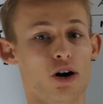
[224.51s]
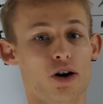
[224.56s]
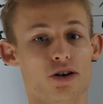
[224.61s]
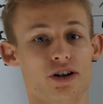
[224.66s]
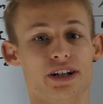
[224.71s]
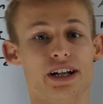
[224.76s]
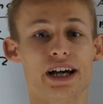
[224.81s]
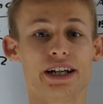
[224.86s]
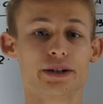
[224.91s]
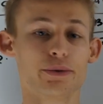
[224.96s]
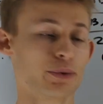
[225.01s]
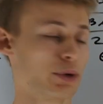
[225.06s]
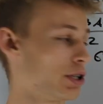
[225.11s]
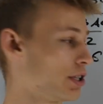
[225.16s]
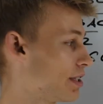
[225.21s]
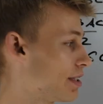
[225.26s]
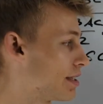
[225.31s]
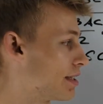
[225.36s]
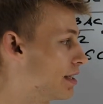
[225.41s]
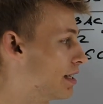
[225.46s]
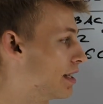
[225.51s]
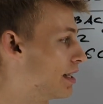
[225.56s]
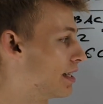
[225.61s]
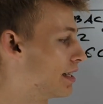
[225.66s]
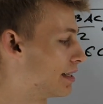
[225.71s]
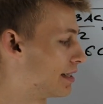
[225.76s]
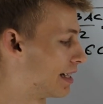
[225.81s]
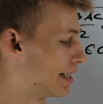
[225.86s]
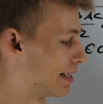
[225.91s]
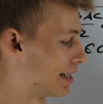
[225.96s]
Or in other words,
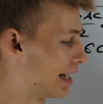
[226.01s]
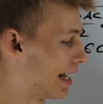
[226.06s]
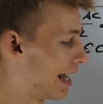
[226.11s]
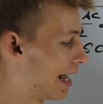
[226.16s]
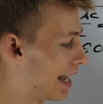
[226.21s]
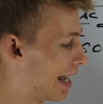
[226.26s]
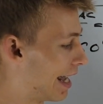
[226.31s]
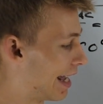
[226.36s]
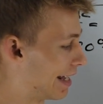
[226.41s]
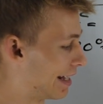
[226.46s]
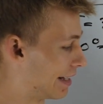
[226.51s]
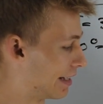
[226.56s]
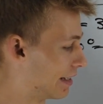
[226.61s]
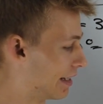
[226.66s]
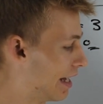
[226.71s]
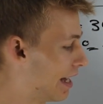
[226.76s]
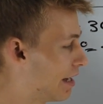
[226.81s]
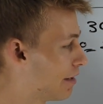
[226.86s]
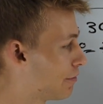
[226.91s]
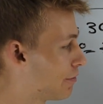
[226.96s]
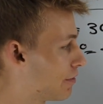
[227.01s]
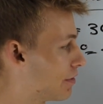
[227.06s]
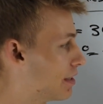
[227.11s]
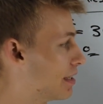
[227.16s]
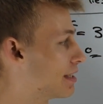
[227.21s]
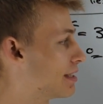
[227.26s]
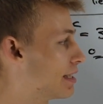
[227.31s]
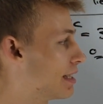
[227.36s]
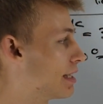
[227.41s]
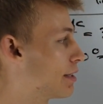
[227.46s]
that A F
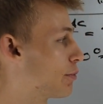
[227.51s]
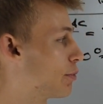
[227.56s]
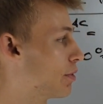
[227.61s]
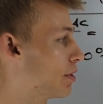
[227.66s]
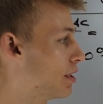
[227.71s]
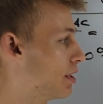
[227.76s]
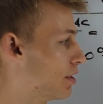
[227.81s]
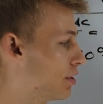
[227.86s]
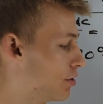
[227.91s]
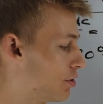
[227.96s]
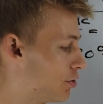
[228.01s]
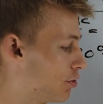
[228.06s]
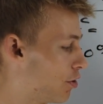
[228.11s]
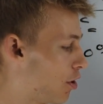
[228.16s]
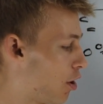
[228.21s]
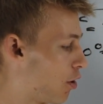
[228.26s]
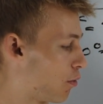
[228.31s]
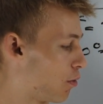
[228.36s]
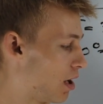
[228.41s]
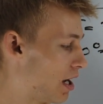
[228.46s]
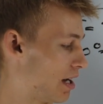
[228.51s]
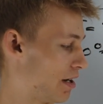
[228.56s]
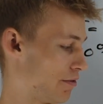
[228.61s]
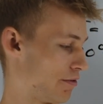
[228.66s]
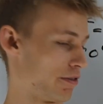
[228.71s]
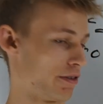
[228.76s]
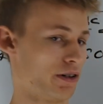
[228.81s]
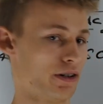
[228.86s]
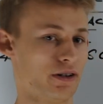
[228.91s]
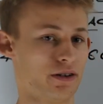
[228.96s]
is equal to O
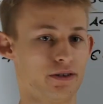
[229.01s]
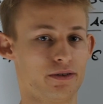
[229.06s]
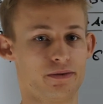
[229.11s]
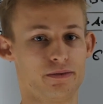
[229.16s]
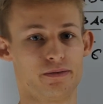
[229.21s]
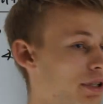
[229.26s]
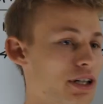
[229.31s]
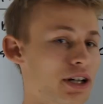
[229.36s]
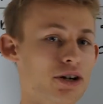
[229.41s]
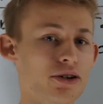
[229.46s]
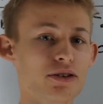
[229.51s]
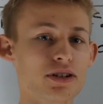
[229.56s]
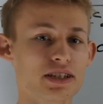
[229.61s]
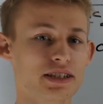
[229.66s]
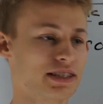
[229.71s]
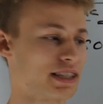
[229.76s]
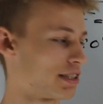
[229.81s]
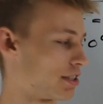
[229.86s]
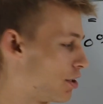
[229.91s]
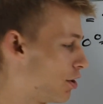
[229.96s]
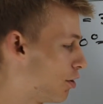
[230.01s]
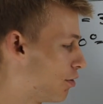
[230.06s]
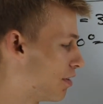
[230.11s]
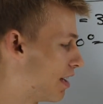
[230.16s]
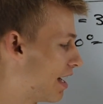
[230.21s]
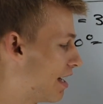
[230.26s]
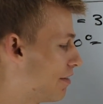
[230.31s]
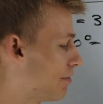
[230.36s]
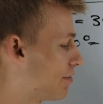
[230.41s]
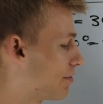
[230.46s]
F. We know that
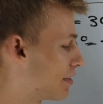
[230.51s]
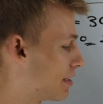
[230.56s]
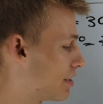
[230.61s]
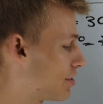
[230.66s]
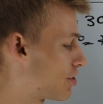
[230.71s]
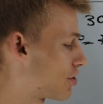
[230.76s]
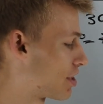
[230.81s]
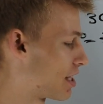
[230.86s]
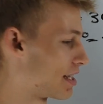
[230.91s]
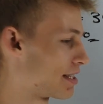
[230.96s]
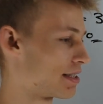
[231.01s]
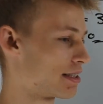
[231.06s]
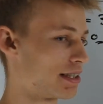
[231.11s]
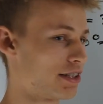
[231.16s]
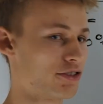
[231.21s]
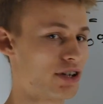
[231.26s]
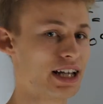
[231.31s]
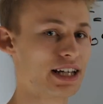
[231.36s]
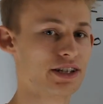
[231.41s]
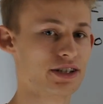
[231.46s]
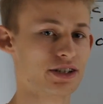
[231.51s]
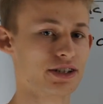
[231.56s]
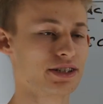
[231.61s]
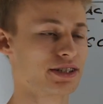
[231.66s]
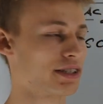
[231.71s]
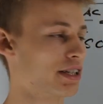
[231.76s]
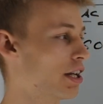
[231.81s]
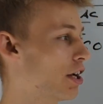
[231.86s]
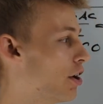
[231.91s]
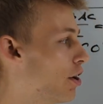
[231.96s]
O F is just the
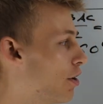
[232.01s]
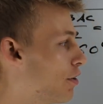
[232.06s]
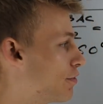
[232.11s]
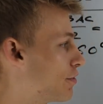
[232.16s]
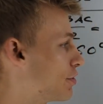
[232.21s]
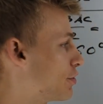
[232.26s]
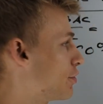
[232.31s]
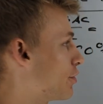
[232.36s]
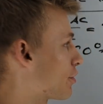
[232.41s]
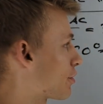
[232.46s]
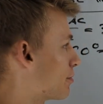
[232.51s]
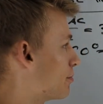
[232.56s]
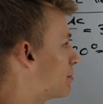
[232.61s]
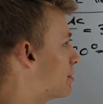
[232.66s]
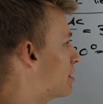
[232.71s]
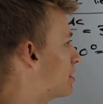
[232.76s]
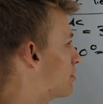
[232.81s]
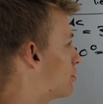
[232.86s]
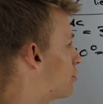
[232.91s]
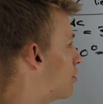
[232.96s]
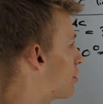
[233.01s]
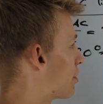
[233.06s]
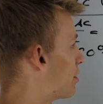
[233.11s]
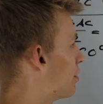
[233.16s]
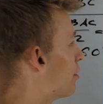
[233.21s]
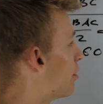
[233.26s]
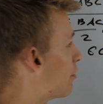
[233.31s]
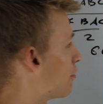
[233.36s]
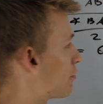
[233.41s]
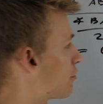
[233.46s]
radius of the
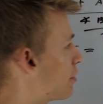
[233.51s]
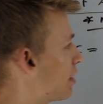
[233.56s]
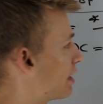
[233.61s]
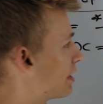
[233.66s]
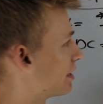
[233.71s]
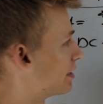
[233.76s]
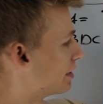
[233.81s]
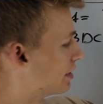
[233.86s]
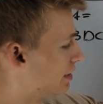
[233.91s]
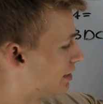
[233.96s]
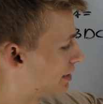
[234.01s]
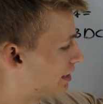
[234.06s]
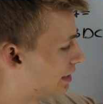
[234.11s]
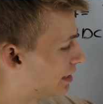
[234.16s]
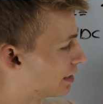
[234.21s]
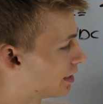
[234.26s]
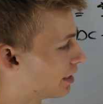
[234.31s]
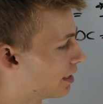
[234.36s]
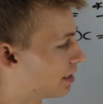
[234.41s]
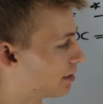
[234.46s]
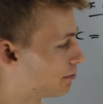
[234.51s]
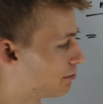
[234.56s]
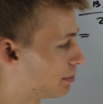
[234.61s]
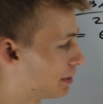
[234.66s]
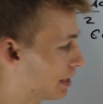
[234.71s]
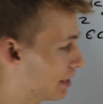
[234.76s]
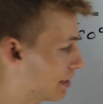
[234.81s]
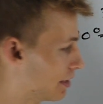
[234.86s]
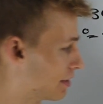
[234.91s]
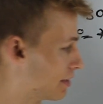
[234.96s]
circumcircle of triangle D
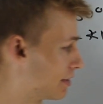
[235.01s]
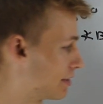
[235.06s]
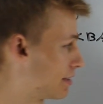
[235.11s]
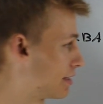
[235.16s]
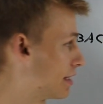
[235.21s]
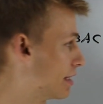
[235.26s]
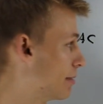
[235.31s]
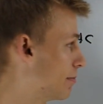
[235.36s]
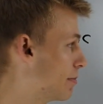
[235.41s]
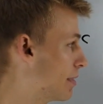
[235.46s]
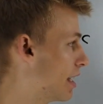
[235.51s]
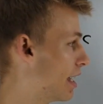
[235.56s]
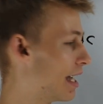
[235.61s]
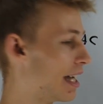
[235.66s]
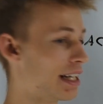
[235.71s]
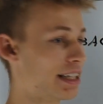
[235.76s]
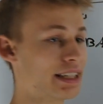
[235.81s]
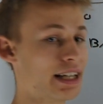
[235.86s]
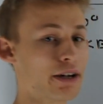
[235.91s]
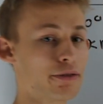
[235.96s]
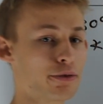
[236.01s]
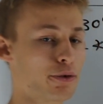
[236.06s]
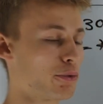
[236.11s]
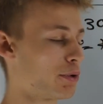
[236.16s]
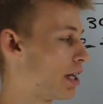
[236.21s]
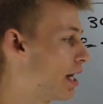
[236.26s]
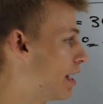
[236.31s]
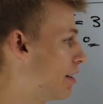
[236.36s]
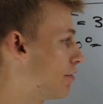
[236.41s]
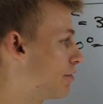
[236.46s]
B C. And therefore
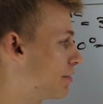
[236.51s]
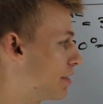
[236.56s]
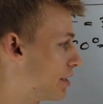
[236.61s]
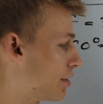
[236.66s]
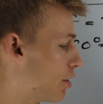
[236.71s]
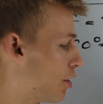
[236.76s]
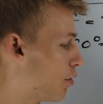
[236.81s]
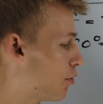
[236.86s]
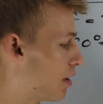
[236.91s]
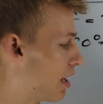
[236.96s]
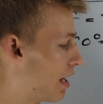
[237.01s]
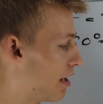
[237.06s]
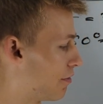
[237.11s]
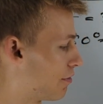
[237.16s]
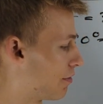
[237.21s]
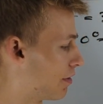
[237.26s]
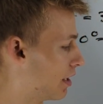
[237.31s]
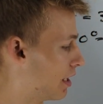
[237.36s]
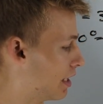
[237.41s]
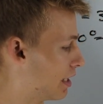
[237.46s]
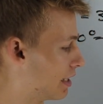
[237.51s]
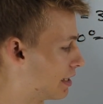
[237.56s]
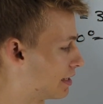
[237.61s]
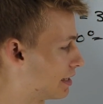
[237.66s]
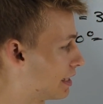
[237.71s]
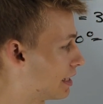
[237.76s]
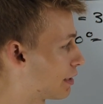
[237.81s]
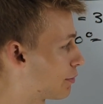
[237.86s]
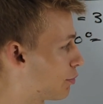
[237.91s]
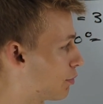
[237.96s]
we have that O F
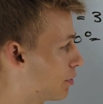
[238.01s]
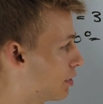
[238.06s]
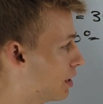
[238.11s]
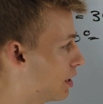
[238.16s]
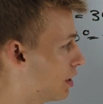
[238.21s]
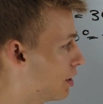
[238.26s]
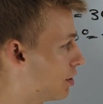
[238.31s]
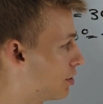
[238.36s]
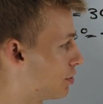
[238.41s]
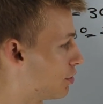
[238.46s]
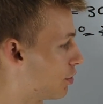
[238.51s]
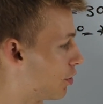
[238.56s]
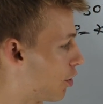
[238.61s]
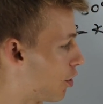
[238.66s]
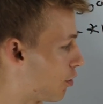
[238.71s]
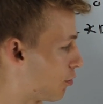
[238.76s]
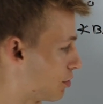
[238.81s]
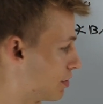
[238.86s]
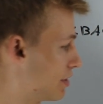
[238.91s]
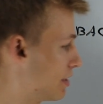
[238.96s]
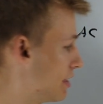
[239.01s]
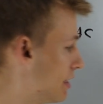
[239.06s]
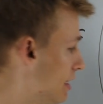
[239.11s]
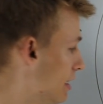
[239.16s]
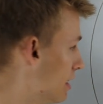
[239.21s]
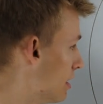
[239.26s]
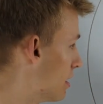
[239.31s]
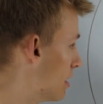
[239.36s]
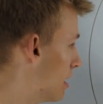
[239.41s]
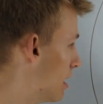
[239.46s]
is equal to O
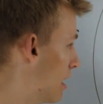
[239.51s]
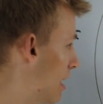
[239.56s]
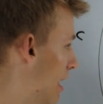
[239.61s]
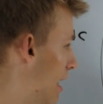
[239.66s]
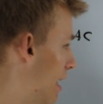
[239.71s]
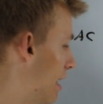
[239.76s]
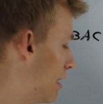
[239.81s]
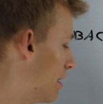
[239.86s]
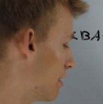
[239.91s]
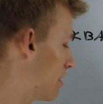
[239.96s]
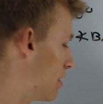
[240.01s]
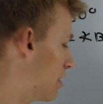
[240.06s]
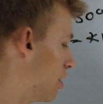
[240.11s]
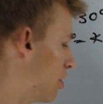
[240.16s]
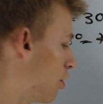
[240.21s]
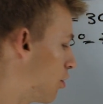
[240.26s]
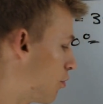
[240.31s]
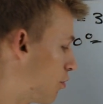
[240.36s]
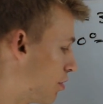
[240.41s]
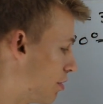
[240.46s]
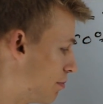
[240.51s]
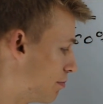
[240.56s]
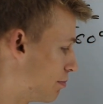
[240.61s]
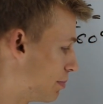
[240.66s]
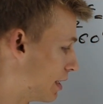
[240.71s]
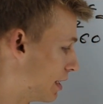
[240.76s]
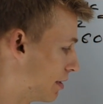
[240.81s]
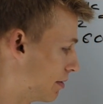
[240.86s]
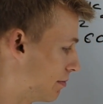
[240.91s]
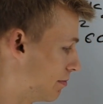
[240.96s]
C and O
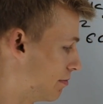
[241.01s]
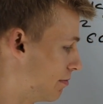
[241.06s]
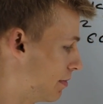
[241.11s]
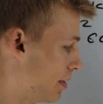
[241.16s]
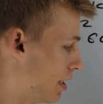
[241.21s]
B.